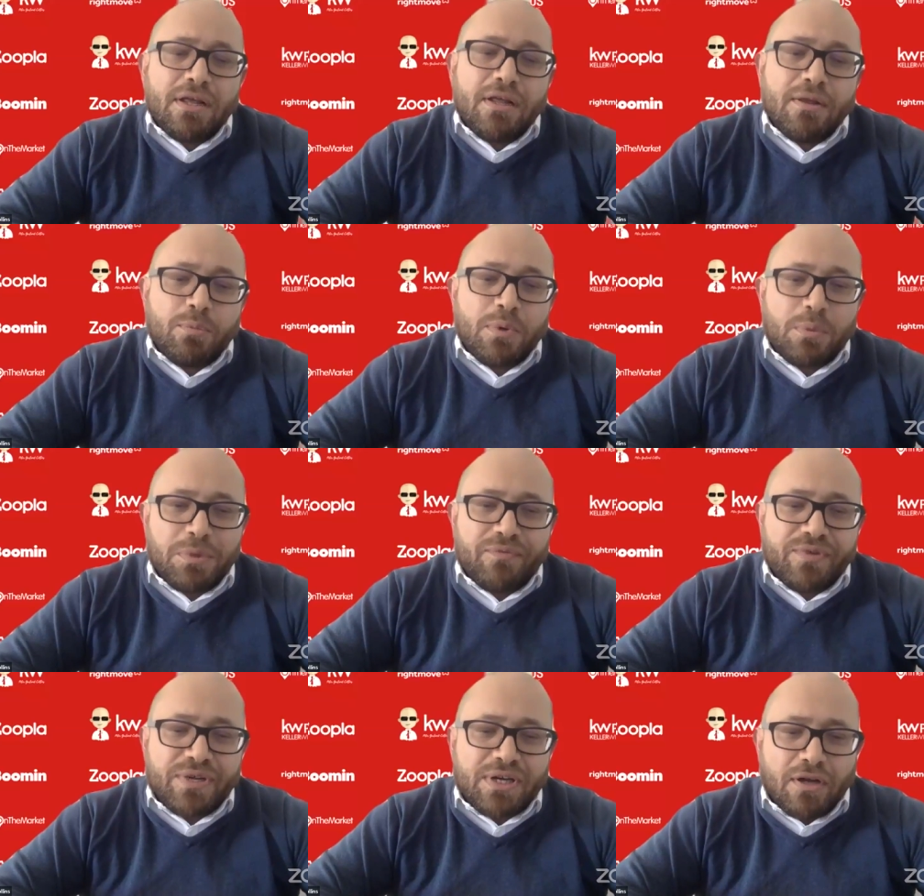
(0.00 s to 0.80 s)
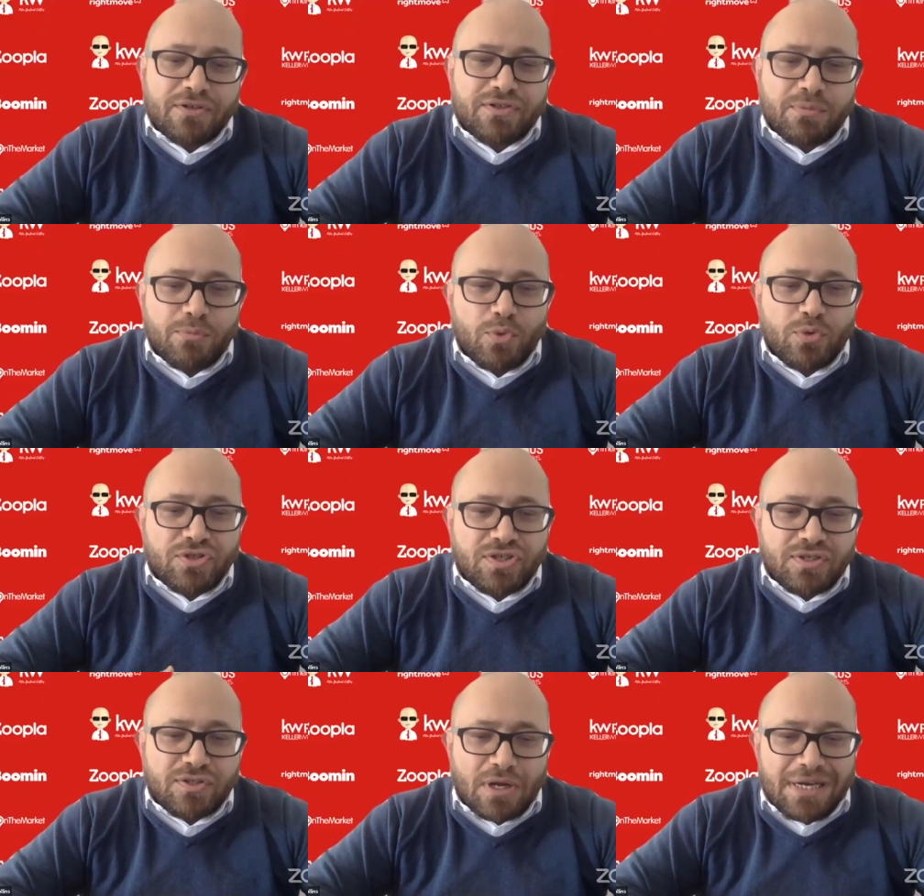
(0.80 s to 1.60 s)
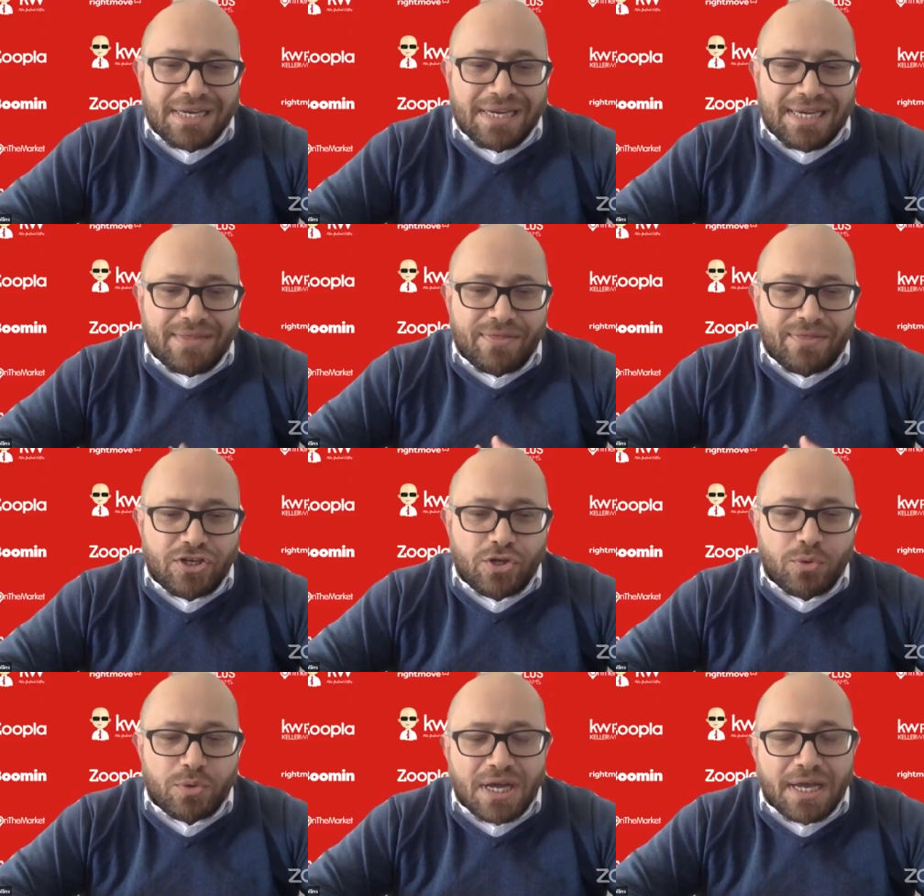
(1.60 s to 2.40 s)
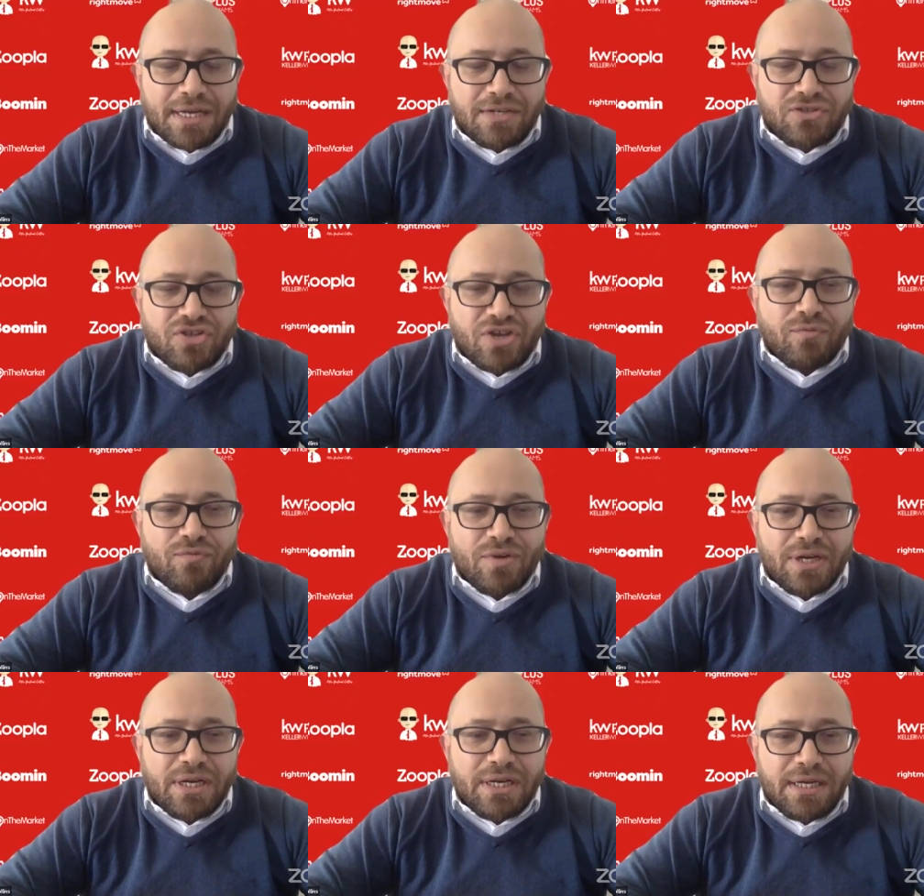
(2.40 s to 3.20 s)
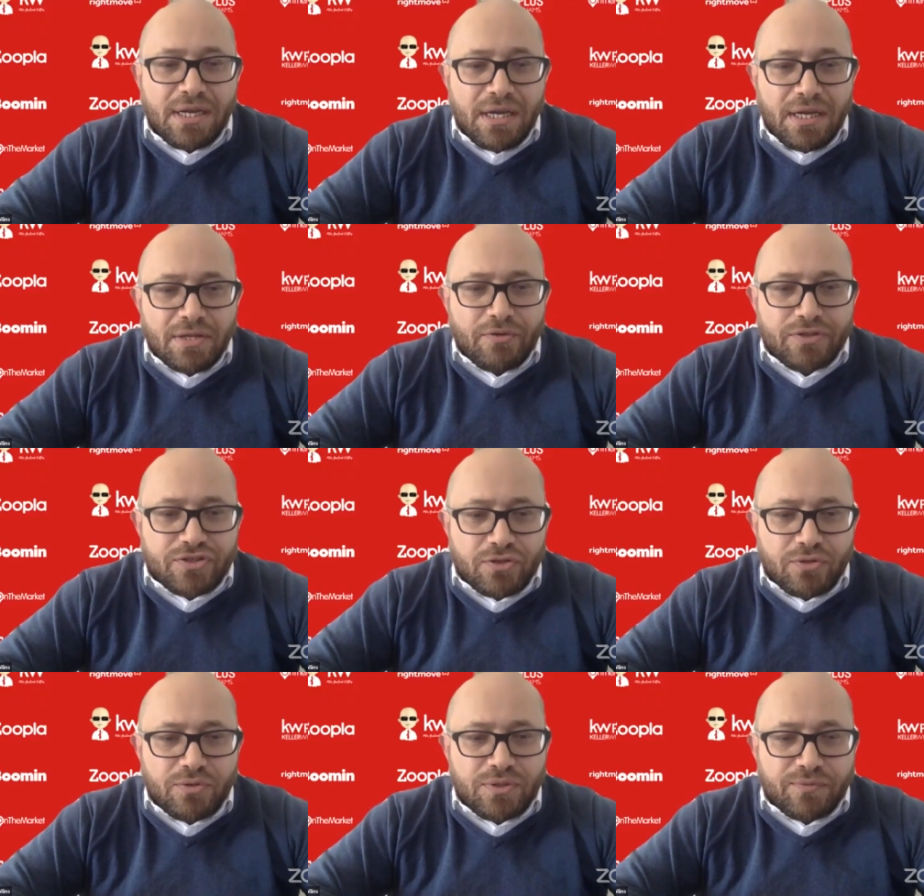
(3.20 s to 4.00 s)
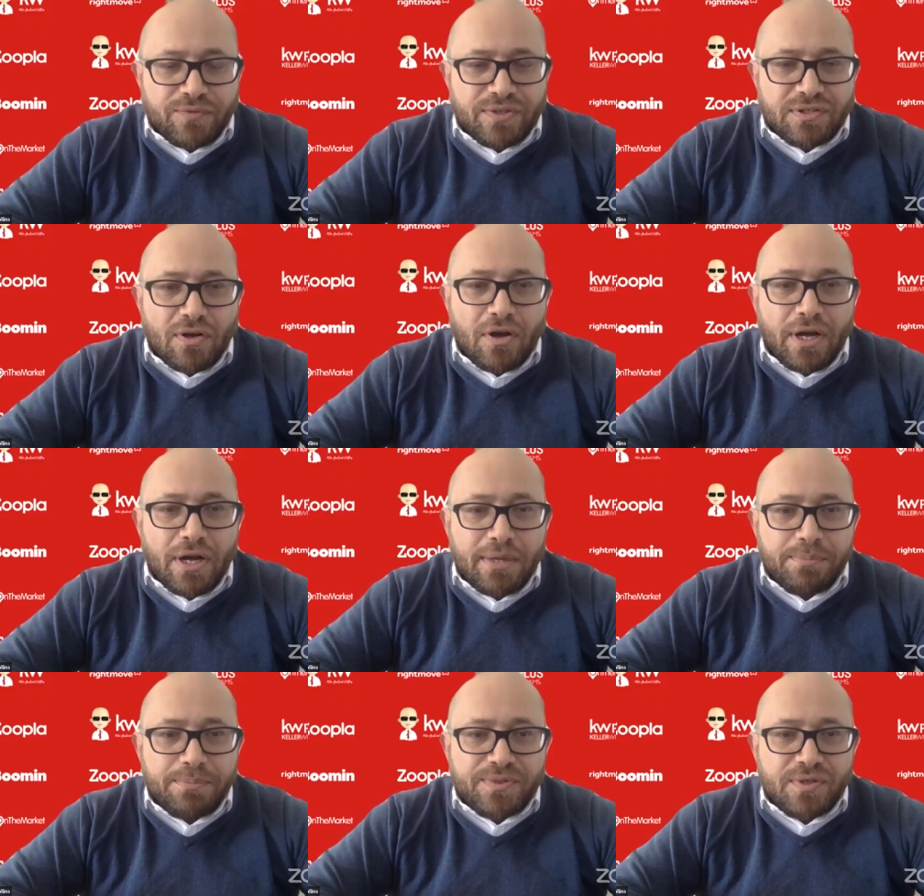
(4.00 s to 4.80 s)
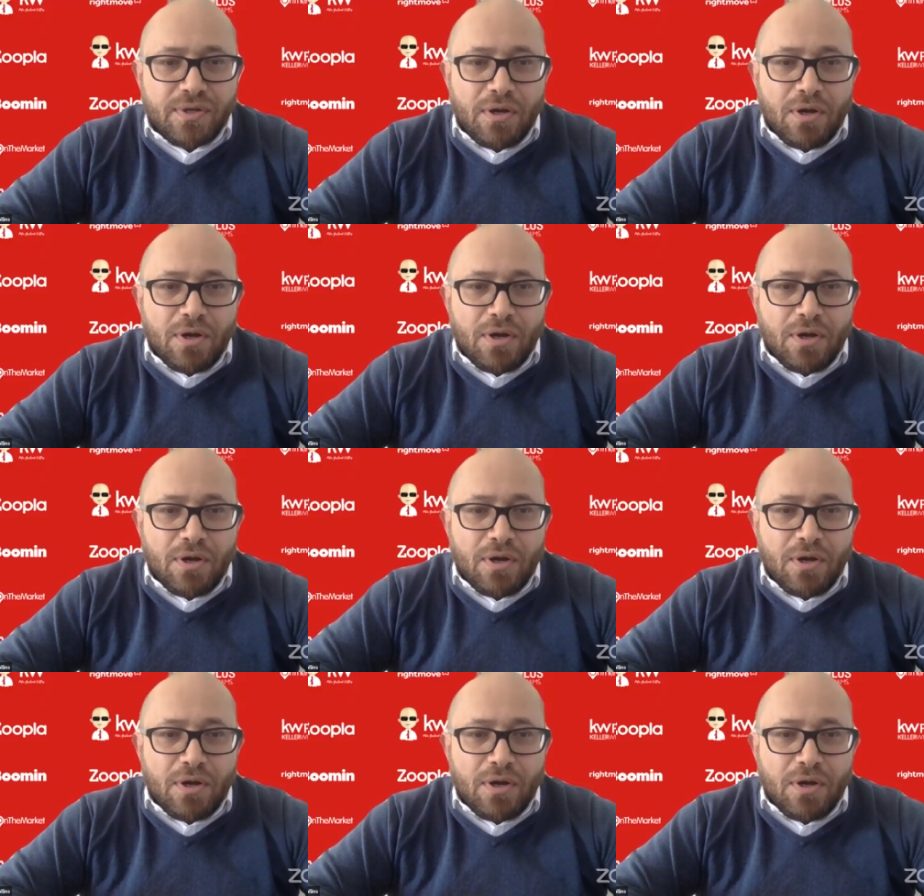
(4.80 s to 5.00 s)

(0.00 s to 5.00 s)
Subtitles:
With regards to mortgages in the UK, generally, there are 2 different types.